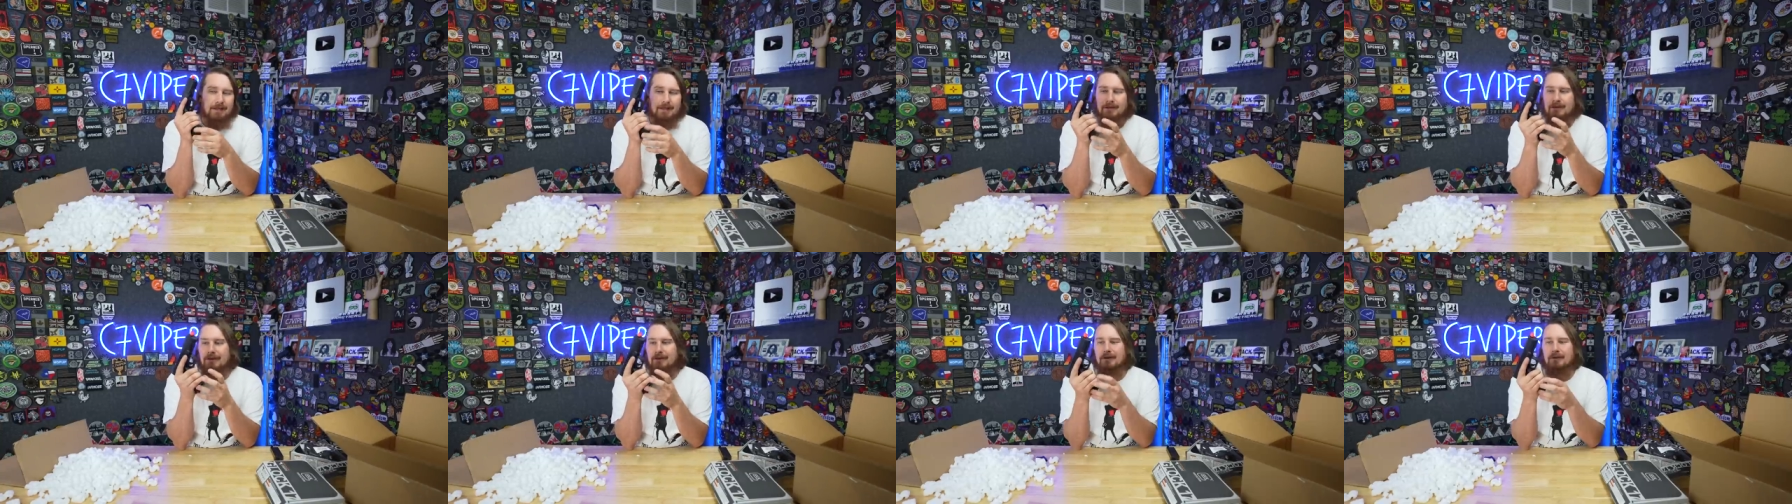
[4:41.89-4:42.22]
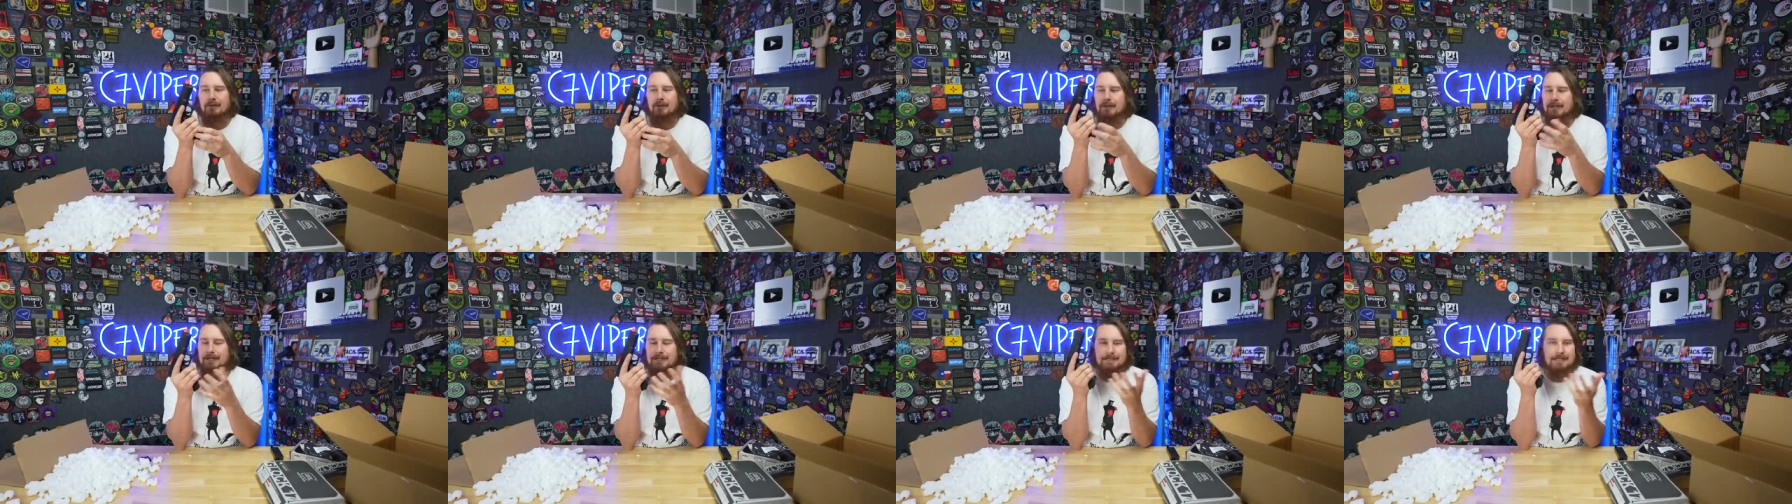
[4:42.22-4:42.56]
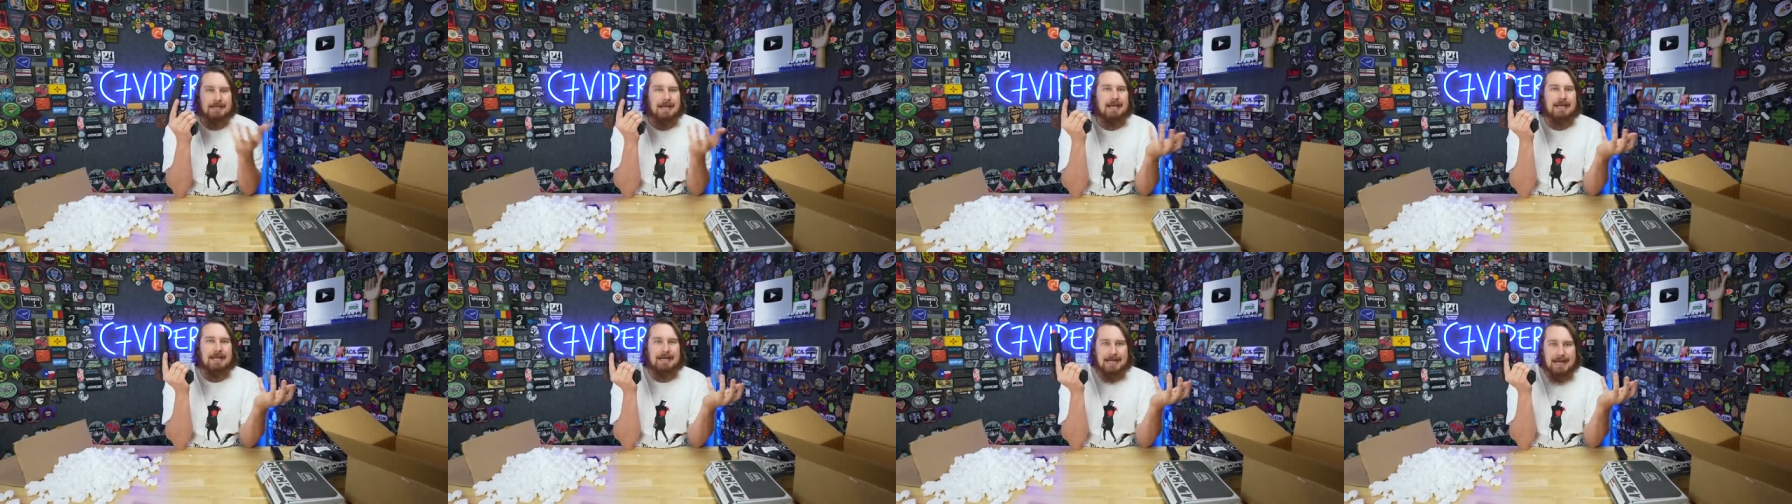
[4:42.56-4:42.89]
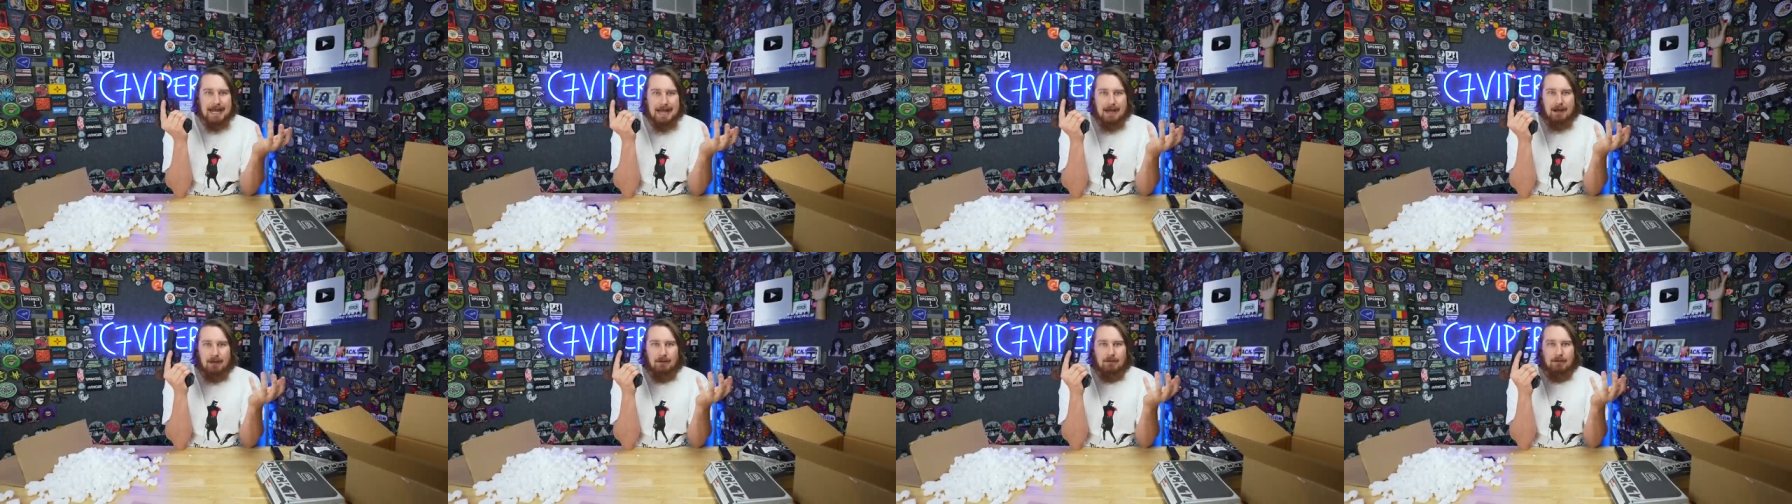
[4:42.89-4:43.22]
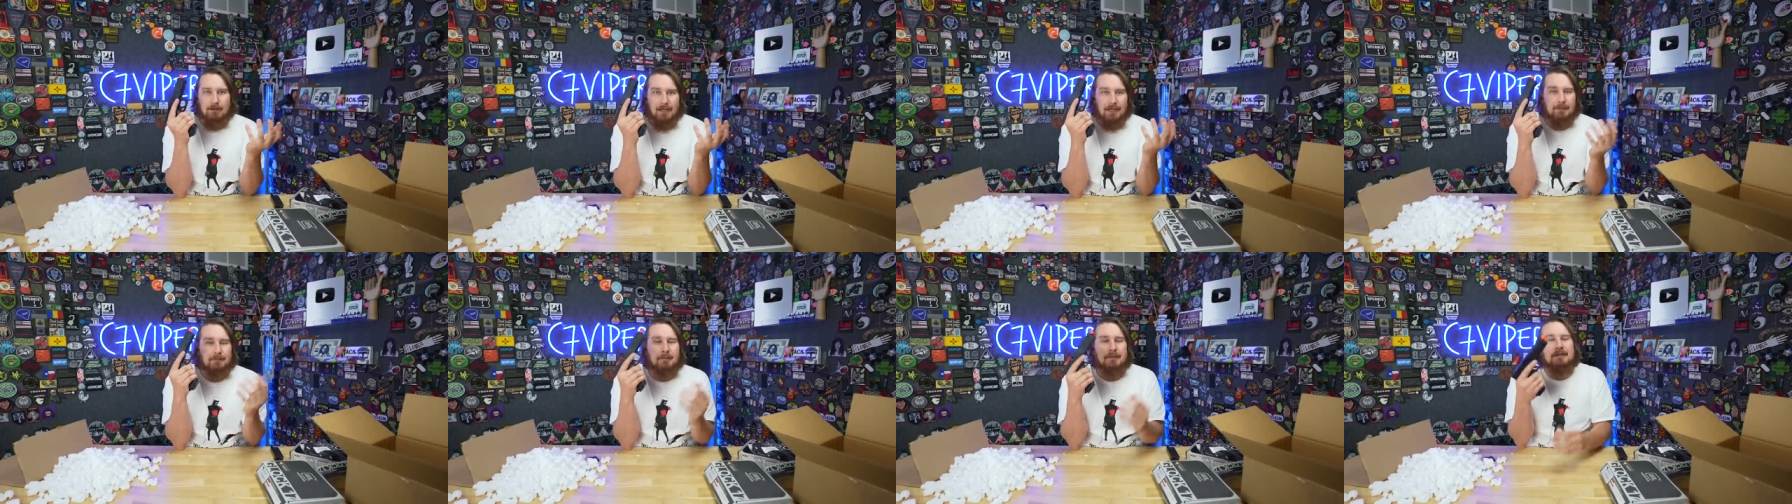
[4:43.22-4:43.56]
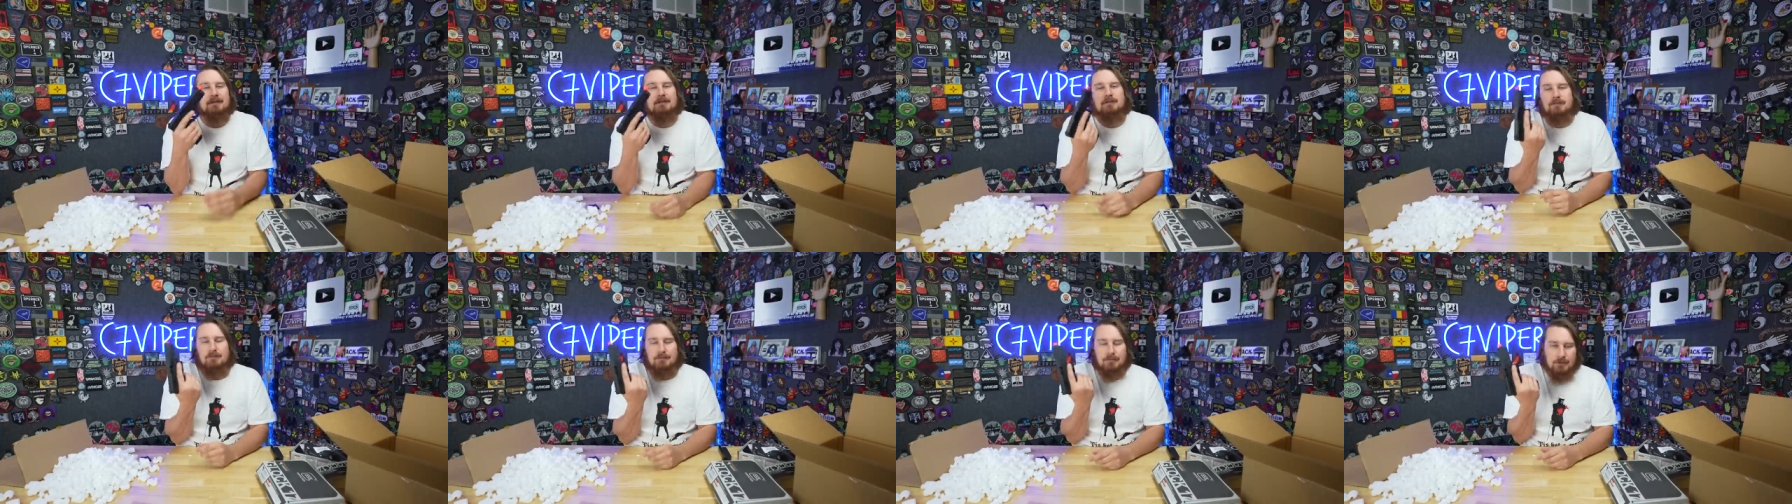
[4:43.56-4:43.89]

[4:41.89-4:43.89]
then you know when you take it out and the pistol